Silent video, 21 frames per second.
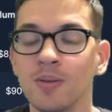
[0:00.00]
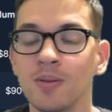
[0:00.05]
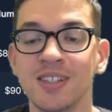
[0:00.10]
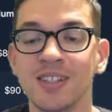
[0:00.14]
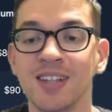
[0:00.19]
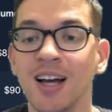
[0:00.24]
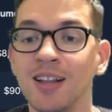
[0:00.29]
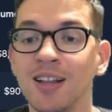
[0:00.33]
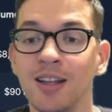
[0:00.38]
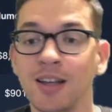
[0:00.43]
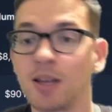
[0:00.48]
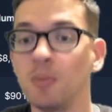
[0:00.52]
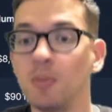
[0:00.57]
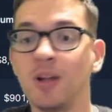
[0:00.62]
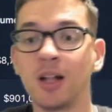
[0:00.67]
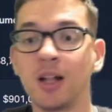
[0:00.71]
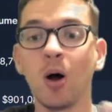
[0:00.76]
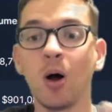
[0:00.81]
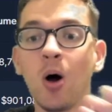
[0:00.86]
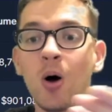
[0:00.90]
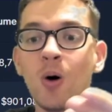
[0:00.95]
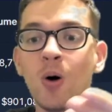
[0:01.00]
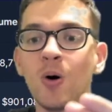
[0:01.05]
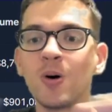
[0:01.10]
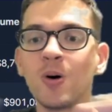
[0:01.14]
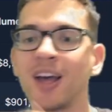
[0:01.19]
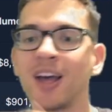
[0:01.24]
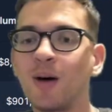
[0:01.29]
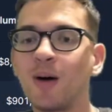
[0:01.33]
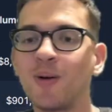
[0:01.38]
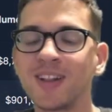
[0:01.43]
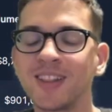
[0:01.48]
sideline can be like, oh, okay,
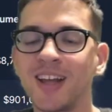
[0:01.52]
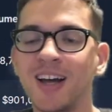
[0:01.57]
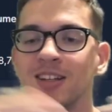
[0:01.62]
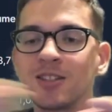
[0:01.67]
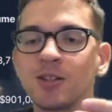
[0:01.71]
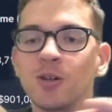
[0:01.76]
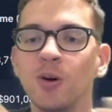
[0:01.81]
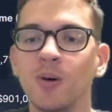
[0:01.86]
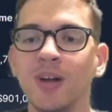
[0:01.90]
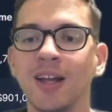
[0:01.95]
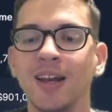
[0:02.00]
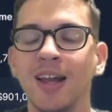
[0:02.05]
I want that token.